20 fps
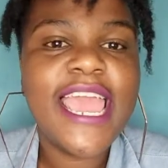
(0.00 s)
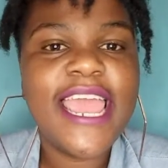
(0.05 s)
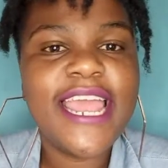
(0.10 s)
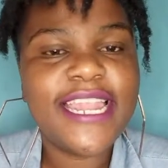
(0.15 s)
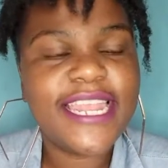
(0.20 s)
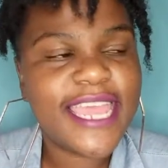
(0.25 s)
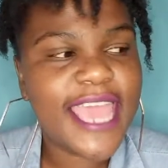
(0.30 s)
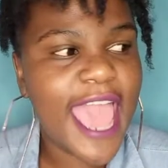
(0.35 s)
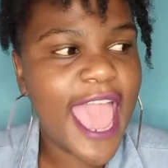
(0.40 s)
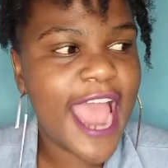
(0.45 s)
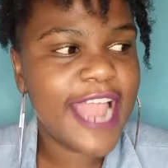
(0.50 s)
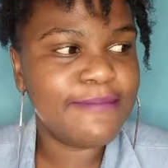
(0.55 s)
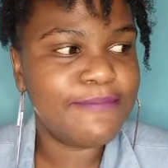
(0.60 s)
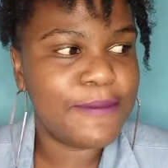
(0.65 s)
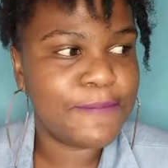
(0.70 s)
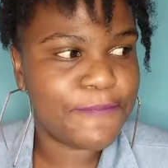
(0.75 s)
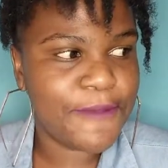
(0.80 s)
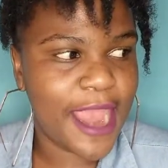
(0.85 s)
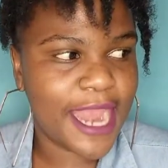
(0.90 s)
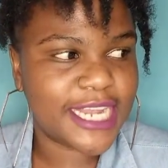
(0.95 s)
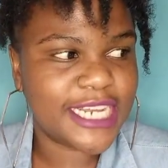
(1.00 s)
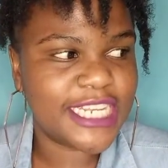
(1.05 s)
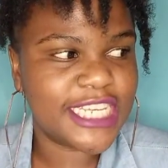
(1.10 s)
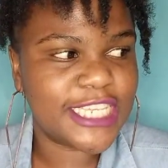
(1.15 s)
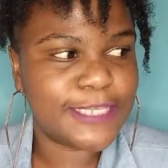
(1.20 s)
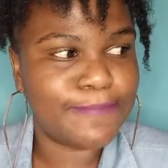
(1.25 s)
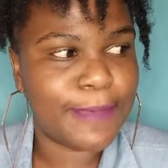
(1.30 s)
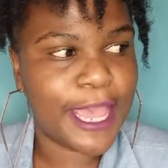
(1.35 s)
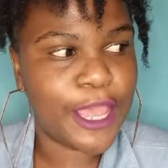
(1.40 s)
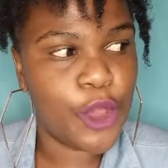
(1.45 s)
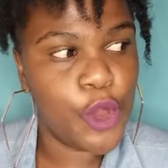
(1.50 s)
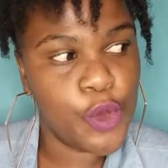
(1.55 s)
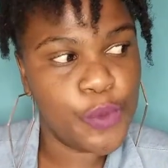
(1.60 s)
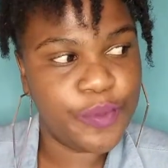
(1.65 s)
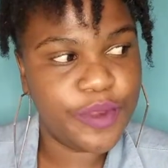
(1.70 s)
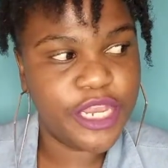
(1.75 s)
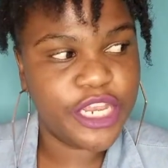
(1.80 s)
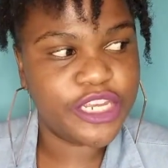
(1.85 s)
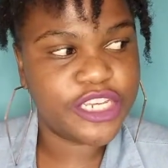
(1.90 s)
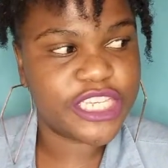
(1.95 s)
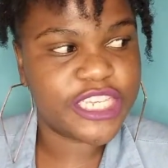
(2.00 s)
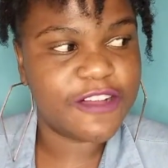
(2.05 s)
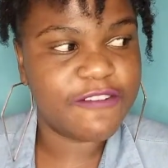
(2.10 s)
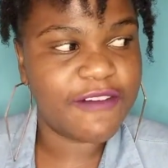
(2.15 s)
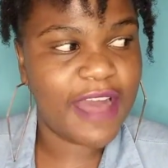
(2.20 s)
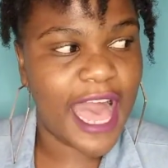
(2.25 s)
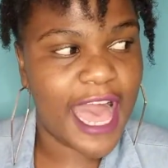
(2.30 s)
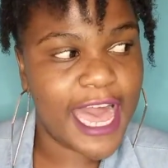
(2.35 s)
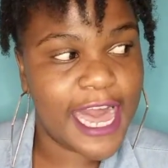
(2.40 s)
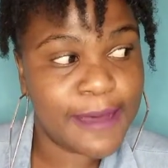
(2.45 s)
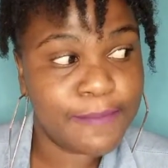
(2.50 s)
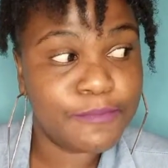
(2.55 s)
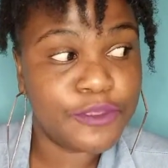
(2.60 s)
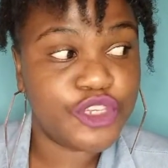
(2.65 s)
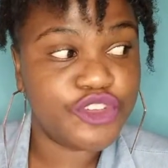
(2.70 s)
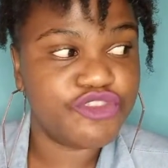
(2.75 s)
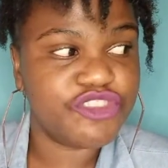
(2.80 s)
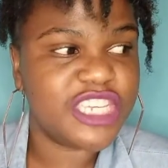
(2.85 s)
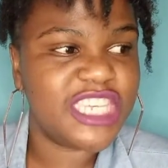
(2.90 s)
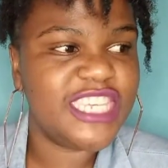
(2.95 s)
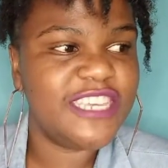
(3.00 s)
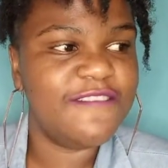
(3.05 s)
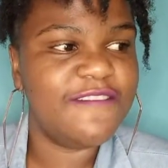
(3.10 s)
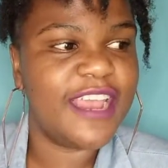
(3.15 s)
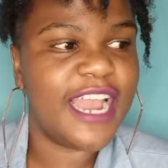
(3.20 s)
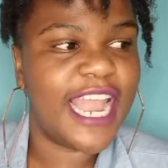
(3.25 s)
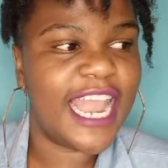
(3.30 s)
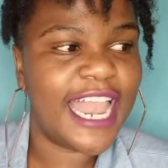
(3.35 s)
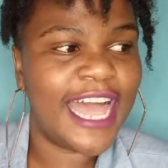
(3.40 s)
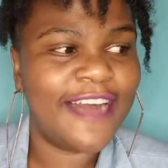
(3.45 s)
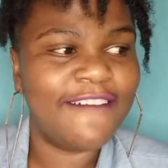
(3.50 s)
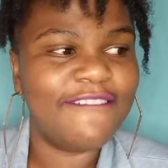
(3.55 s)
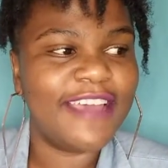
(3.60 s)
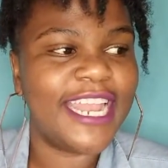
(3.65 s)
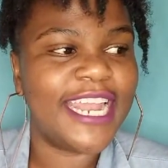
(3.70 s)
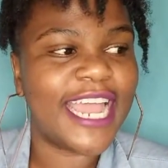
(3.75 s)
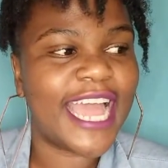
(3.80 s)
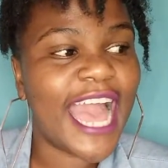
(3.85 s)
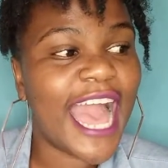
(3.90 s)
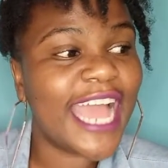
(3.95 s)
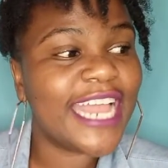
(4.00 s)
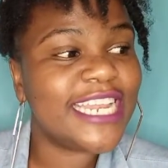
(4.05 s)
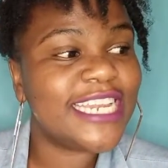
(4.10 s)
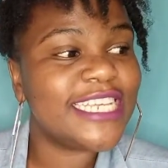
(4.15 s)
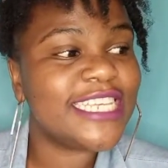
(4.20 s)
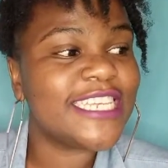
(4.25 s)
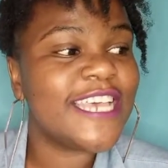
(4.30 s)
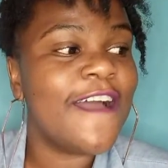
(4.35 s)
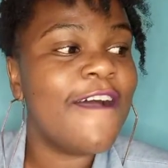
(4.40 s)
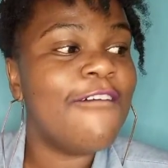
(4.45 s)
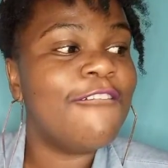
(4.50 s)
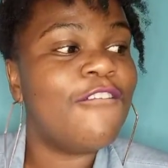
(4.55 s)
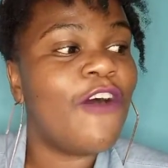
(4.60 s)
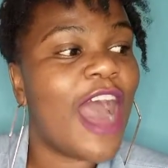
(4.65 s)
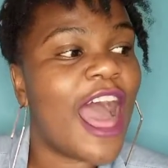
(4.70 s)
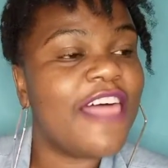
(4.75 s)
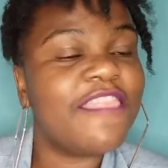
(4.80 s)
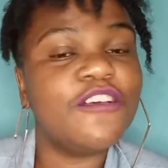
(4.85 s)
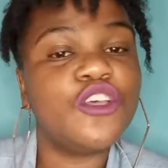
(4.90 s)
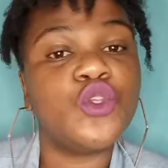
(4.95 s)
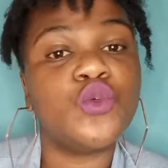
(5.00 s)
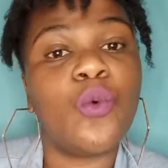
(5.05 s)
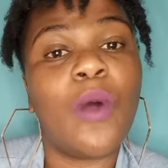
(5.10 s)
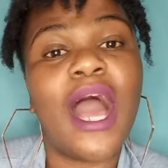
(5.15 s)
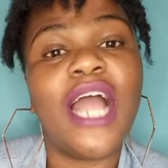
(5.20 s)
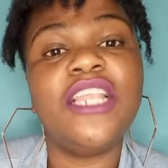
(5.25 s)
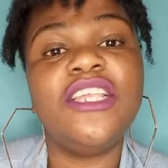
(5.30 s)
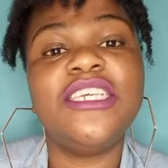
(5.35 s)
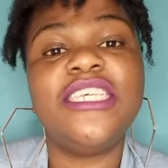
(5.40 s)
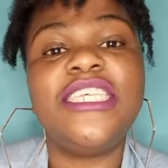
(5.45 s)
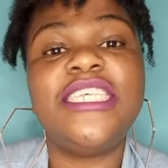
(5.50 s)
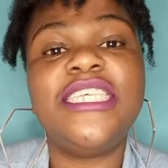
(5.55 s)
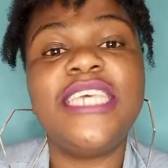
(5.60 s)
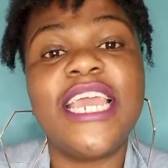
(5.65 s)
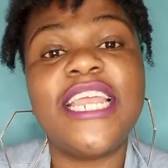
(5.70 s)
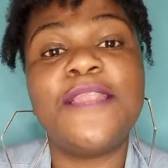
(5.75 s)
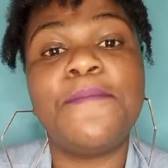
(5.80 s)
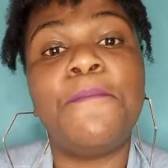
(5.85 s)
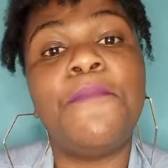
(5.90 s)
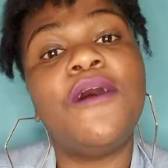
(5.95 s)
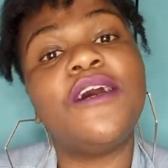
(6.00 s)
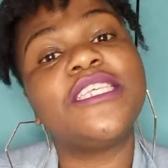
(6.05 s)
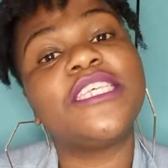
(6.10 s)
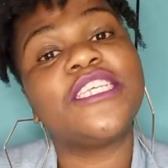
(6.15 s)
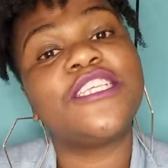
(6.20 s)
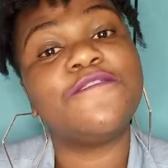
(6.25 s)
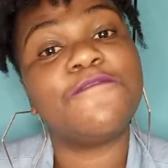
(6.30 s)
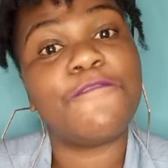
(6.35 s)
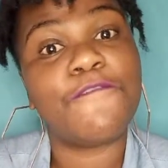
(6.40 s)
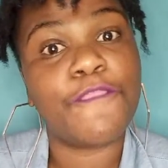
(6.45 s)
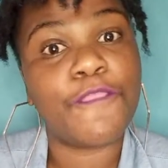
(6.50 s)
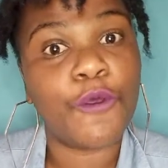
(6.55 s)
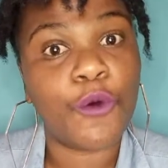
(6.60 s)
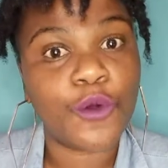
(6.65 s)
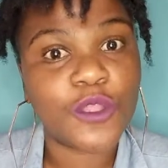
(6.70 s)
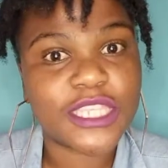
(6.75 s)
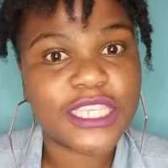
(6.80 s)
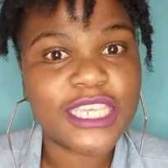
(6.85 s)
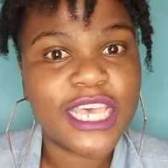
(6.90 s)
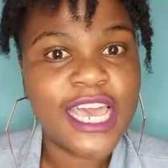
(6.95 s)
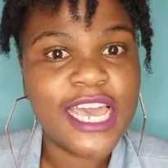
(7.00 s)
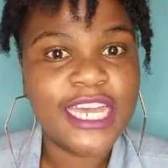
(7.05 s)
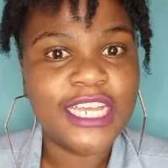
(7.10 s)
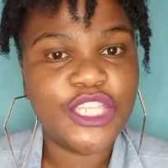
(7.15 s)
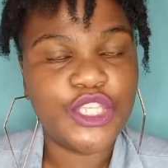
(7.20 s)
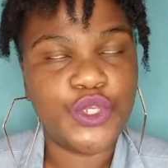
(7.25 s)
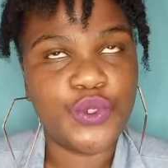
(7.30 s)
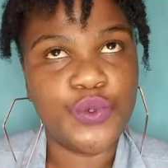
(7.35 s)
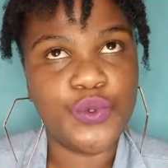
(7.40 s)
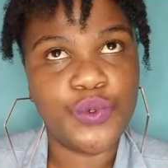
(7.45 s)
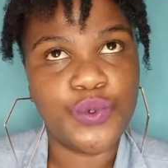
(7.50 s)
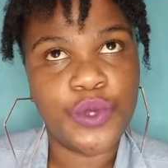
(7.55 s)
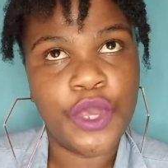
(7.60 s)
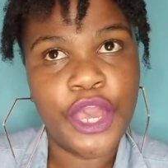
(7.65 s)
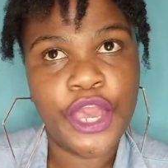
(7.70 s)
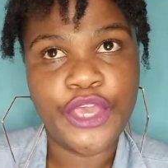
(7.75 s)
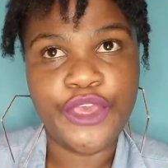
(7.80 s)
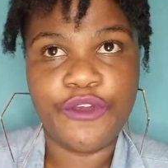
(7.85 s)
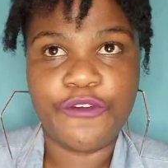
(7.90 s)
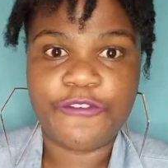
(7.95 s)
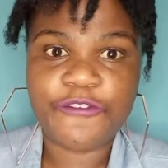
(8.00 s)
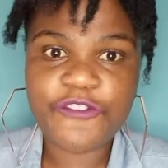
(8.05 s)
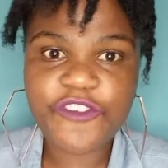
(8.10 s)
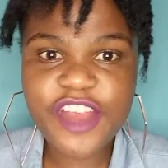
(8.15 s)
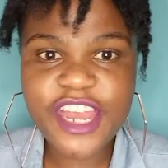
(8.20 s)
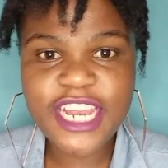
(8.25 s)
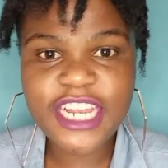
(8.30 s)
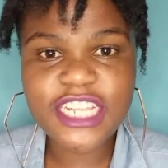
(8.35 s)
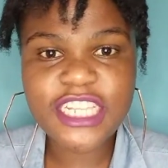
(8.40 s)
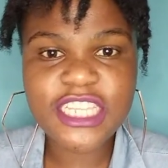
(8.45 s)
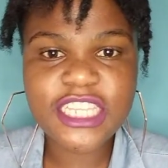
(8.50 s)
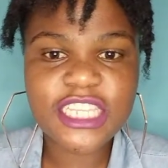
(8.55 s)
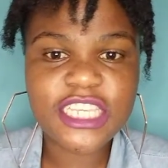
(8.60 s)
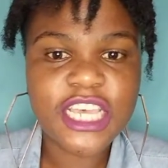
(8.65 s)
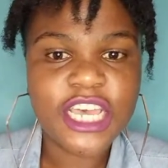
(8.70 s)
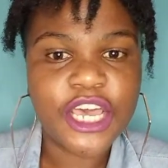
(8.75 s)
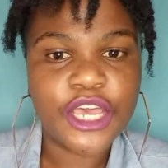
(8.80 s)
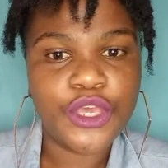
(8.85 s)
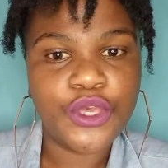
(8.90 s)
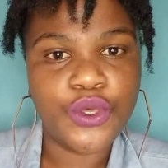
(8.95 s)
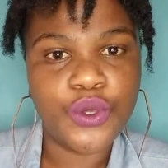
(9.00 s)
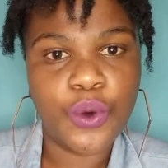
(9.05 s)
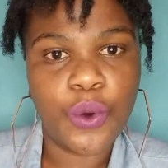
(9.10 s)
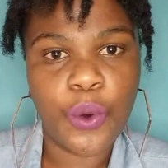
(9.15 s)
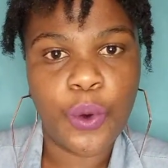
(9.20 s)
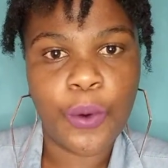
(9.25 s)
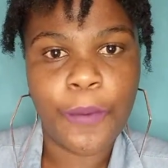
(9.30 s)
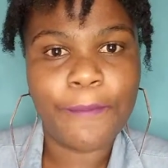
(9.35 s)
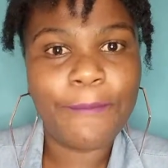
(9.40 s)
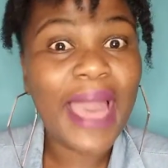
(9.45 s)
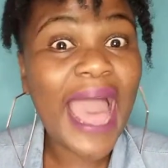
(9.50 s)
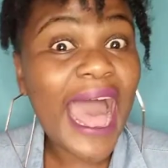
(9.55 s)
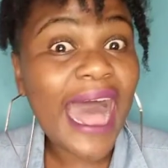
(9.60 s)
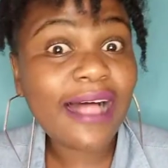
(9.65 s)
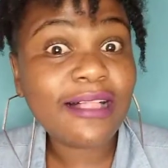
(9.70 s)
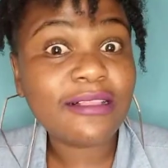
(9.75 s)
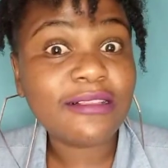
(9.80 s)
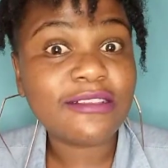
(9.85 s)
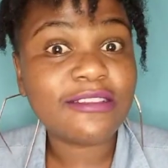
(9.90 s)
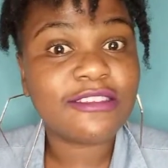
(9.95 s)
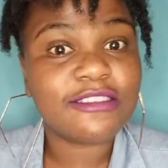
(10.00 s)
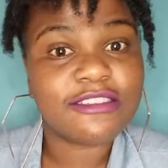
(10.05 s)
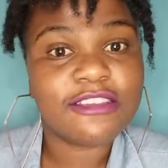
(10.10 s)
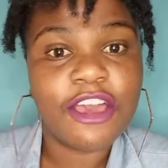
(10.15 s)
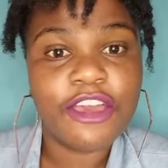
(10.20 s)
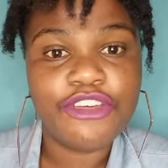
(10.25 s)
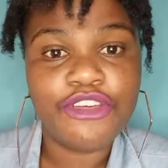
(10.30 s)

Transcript: It can be practiced by opening yourself up to receiving love and kindness for others while you send positive thoughts to your friends, your pals,